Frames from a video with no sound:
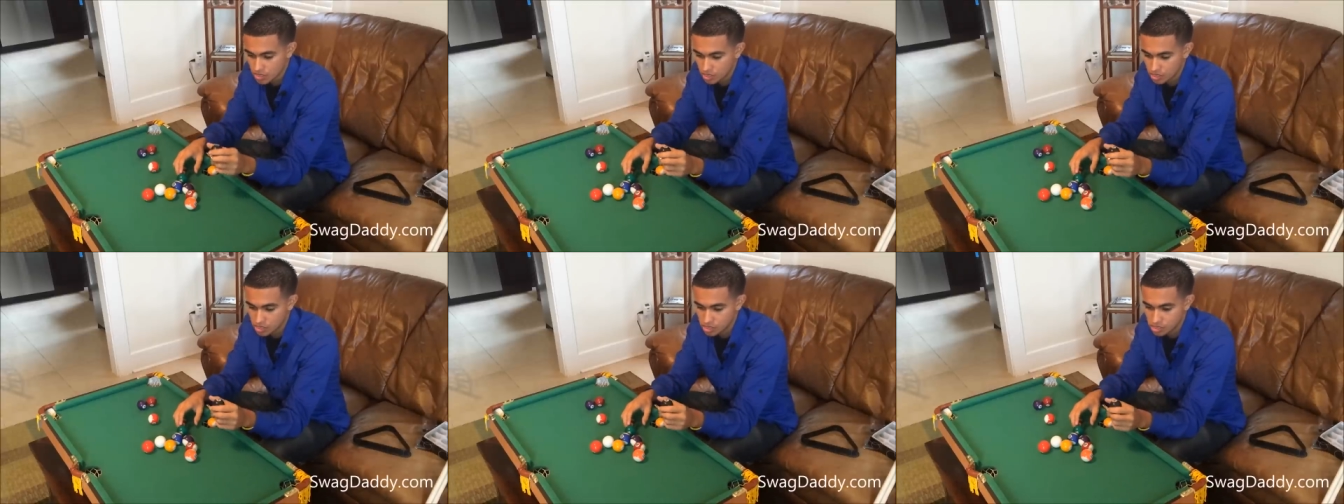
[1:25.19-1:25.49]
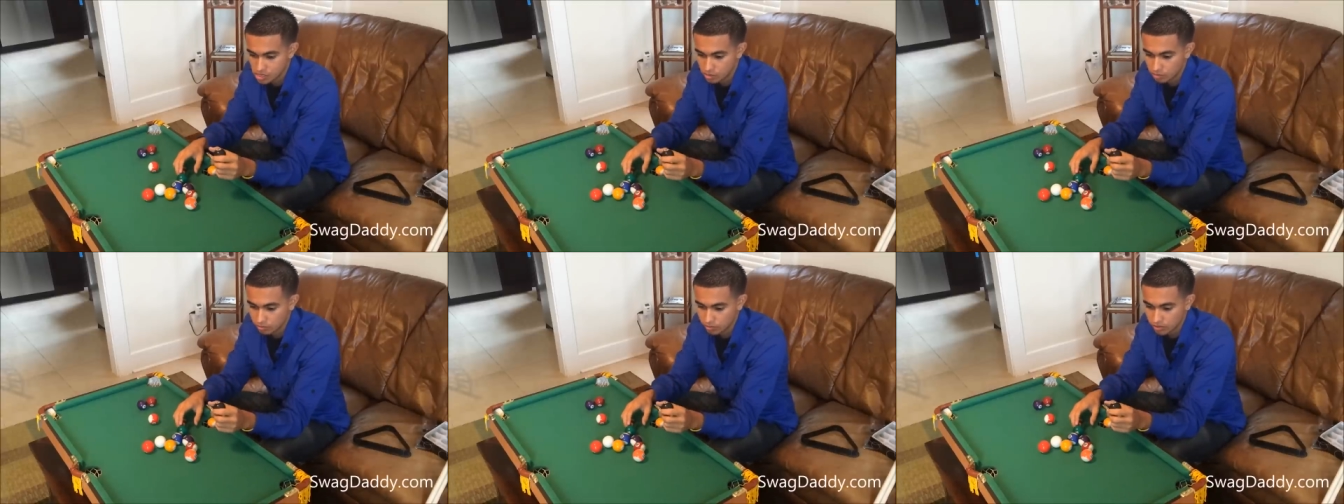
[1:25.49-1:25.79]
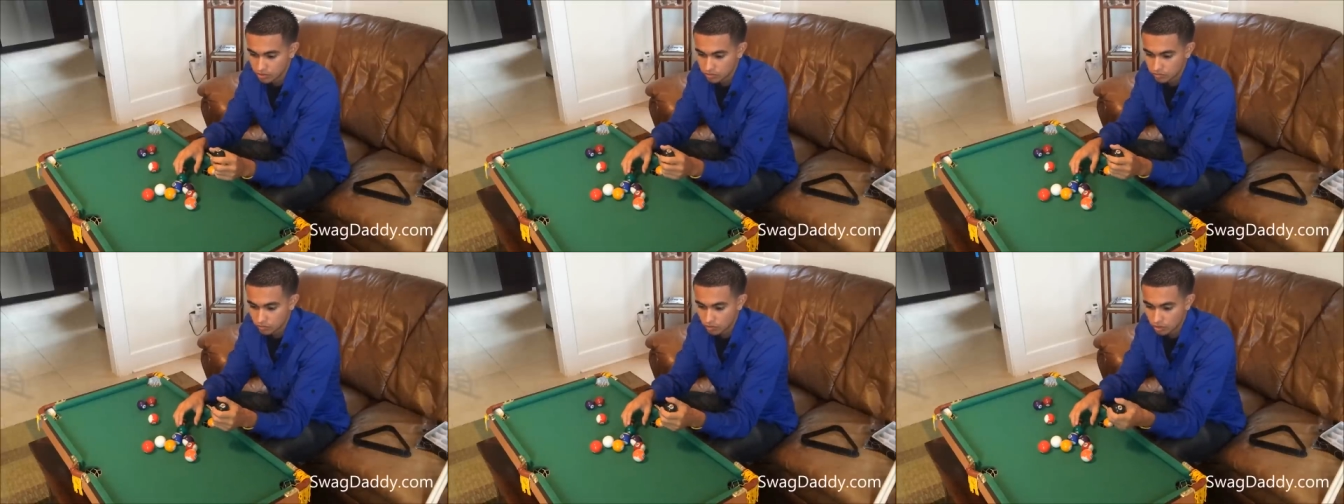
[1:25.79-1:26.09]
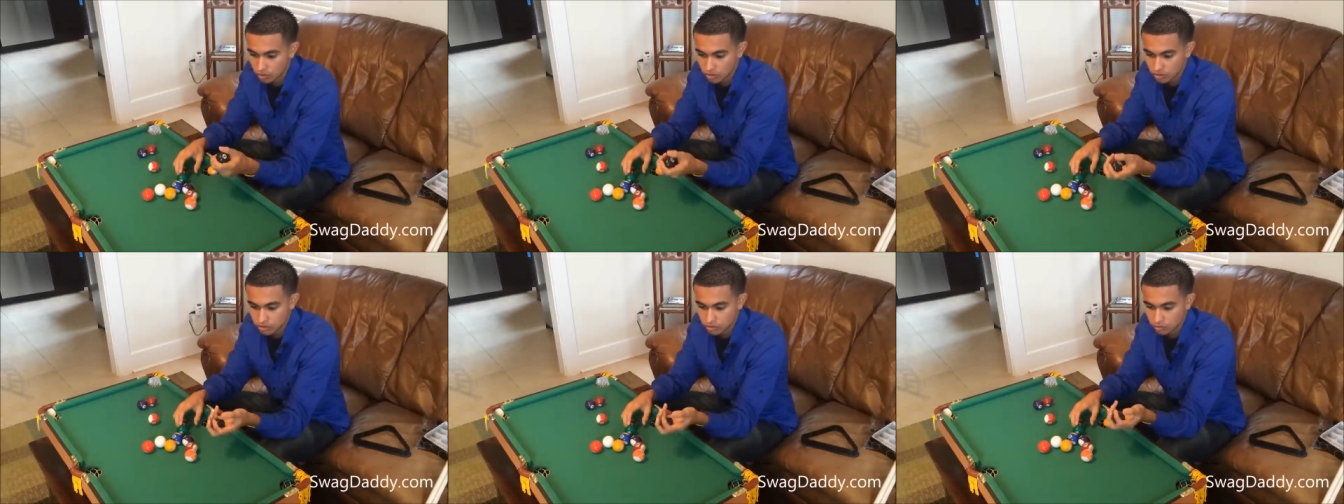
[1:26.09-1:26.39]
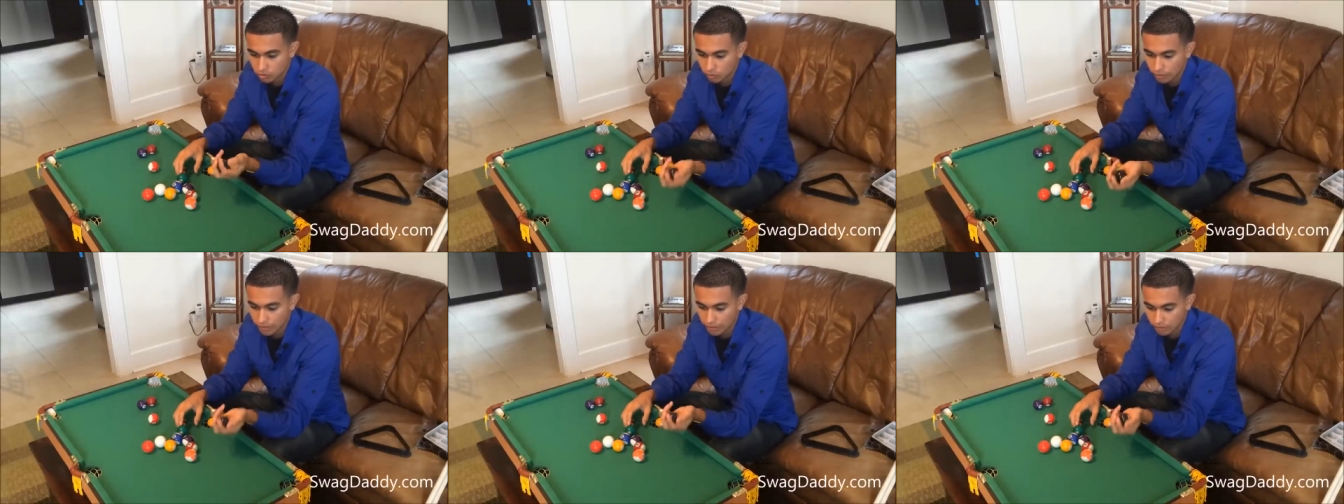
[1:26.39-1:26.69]
Um, as far as
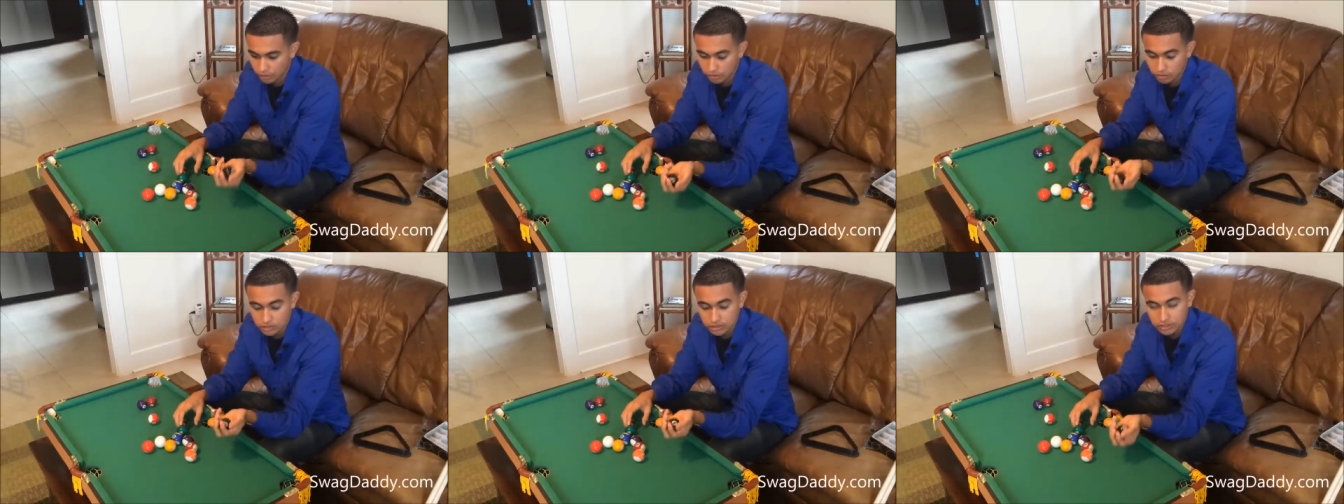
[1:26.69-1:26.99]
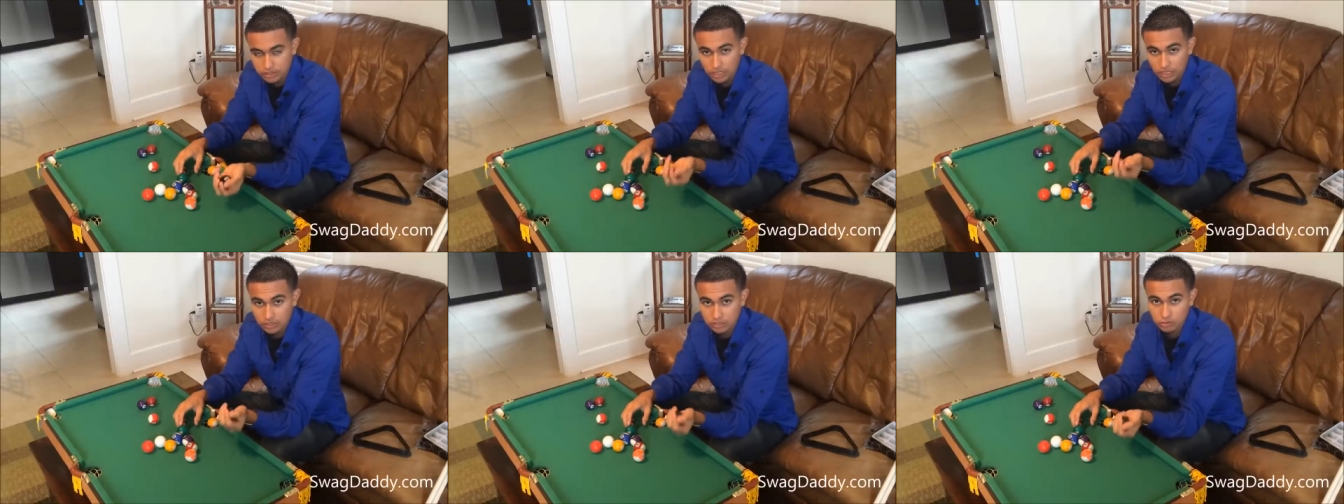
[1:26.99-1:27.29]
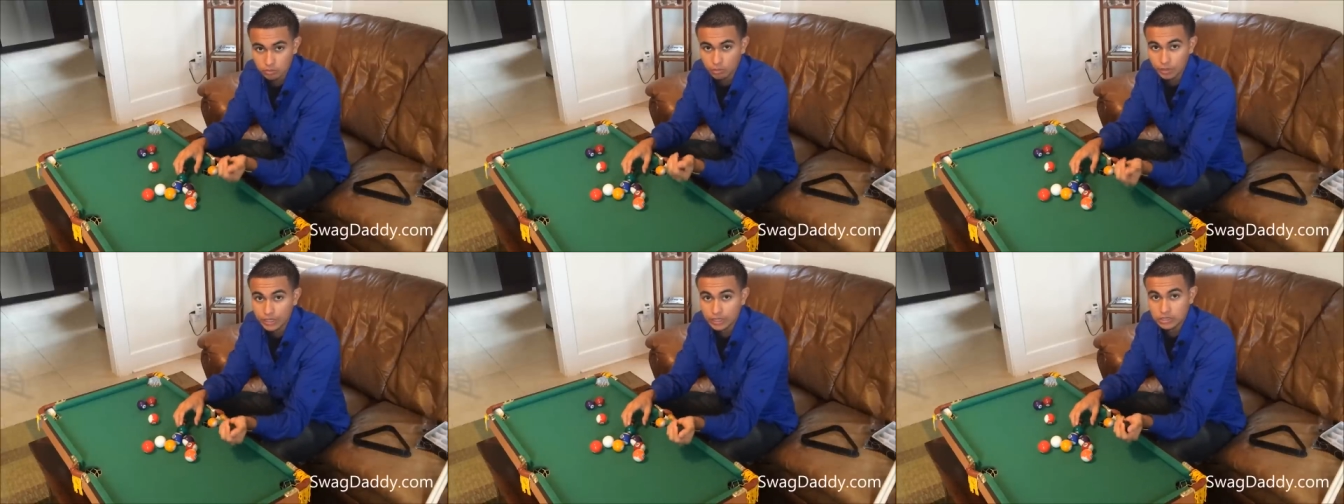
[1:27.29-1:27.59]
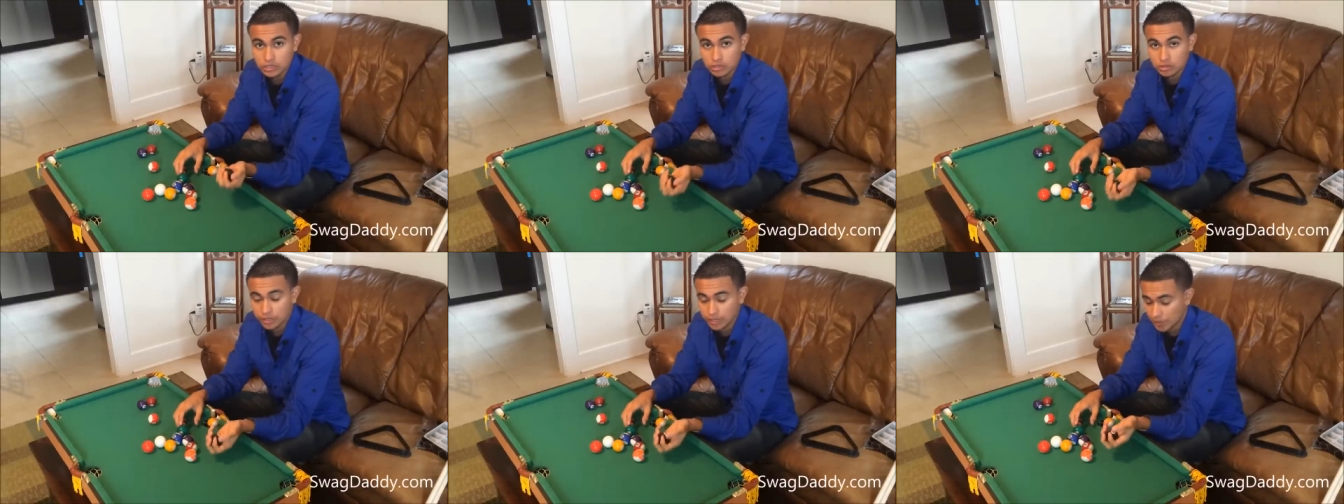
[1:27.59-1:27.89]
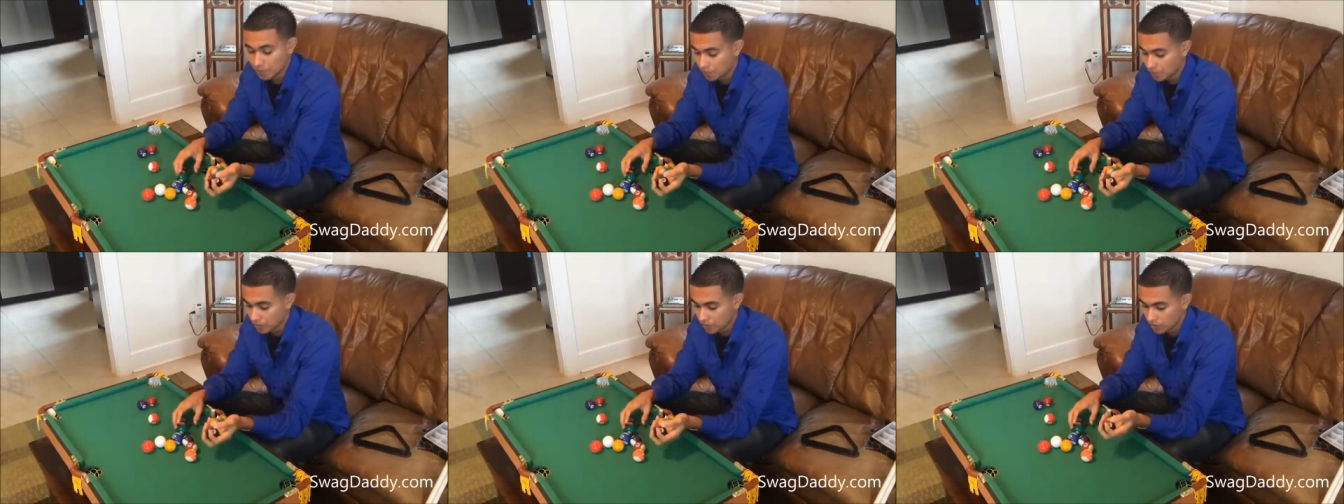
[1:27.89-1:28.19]
the weight goes, it's got some weight to
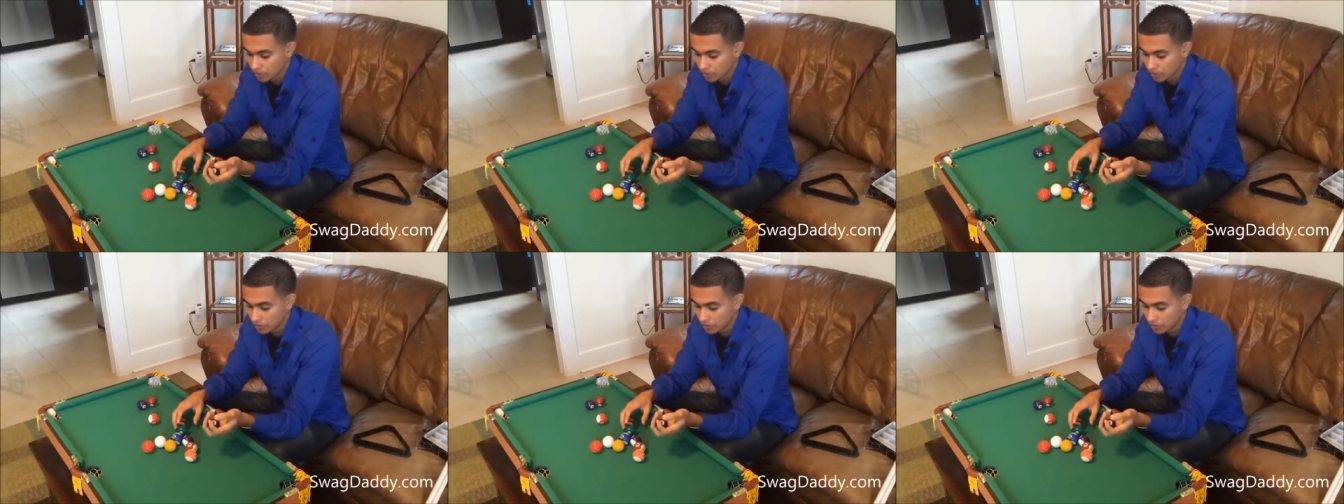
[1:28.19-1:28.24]
it.